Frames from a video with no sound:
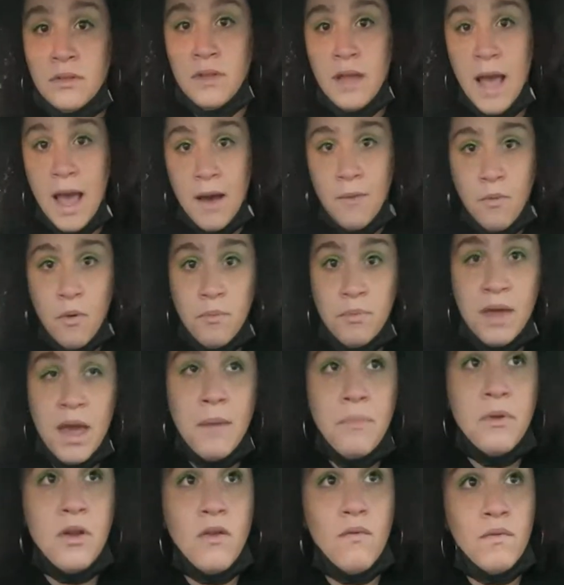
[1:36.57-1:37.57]
I won't be
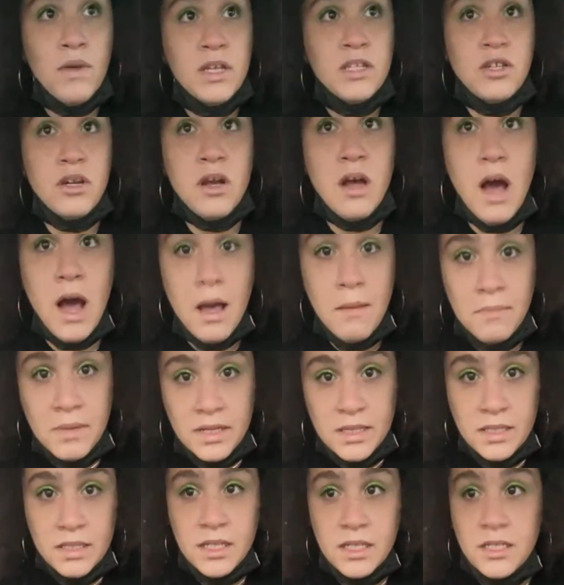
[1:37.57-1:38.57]
able to read your
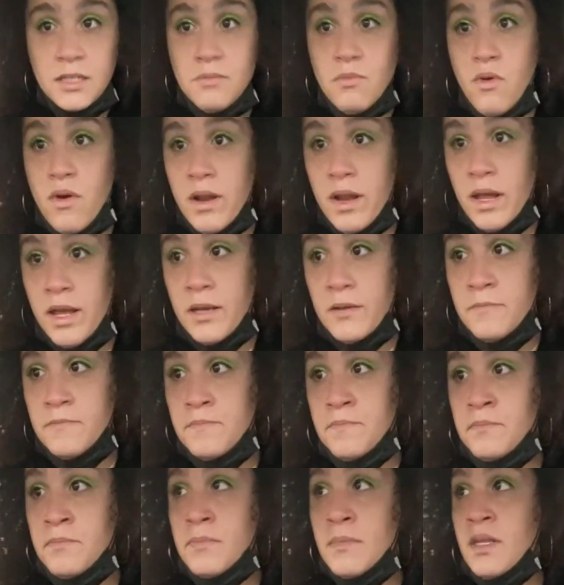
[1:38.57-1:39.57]
comments this morning,
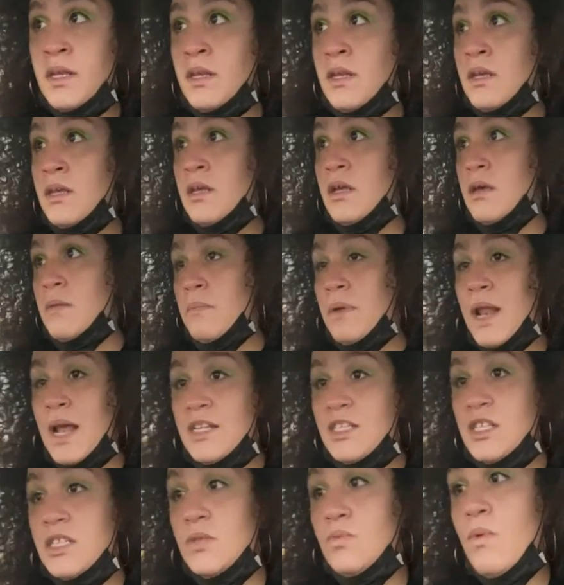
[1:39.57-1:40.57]
but I
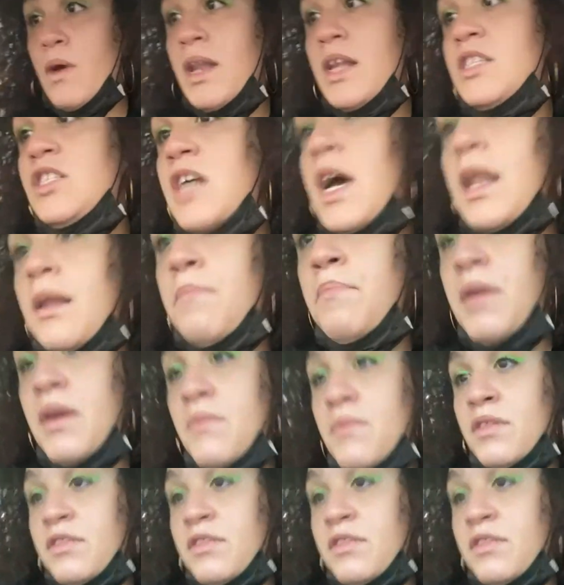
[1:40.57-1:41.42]
just wanted y'all to be with